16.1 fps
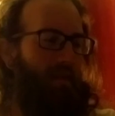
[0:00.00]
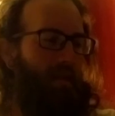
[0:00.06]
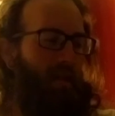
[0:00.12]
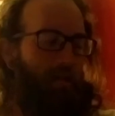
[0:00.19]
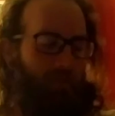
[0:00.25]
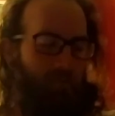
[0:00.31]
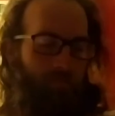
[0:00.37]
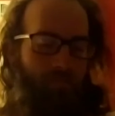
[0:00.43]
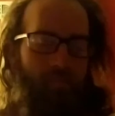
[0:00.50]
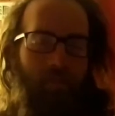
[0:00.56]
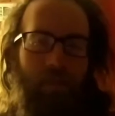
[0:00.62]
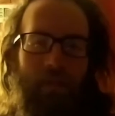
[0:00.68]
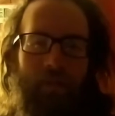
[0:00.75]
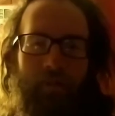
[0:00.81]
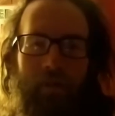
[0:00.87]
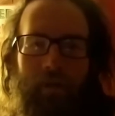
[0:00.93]
I've
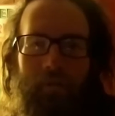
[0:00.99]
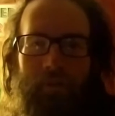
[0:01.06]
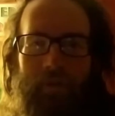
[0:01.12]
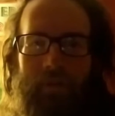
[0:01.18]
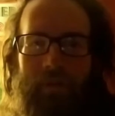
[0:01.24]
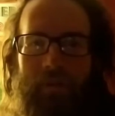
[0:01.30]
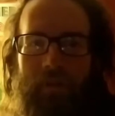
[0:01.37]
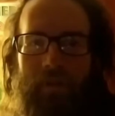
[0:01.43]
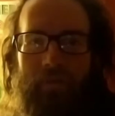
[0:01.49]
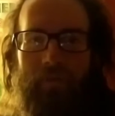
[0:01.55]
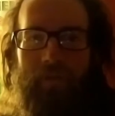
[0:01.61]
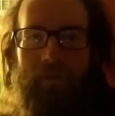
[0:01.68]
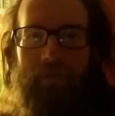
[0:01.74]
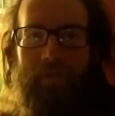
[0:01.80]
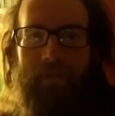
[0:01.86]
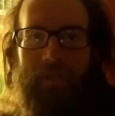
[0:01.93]
played around with a few
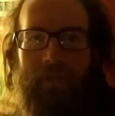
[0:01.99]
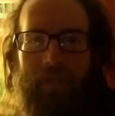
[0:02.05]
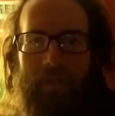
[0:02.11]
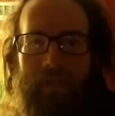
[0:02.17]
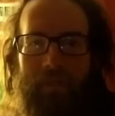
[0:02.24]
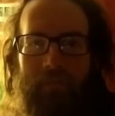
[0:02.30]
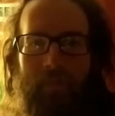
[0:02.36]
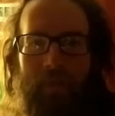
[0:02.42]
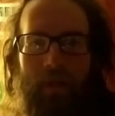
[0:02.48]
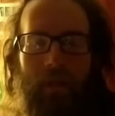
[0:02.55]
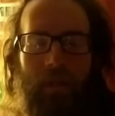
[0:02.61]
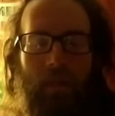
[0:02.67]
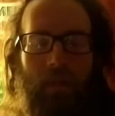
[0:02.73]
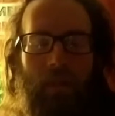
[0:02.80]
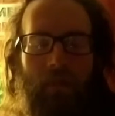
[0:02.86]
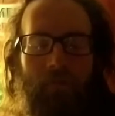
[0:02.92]
different sets, but I
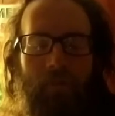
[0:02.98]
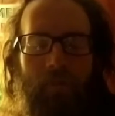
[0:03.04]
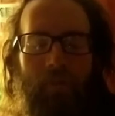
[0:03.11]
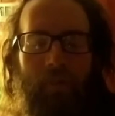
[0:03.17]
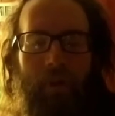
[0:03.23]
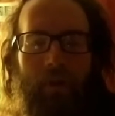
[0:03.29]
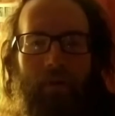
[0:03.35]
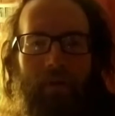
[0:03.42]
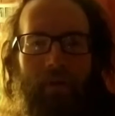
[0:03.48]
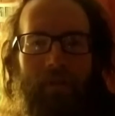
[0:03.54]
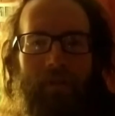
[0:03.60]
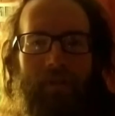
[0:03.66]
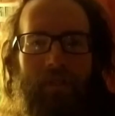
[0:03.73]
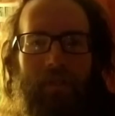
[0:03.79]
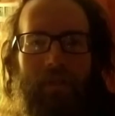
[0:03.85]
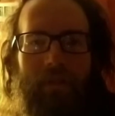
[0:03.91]
love the Micron
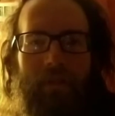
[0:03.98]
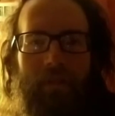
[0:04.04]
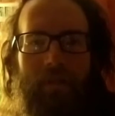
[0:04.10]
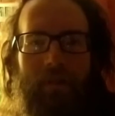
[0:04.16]
set.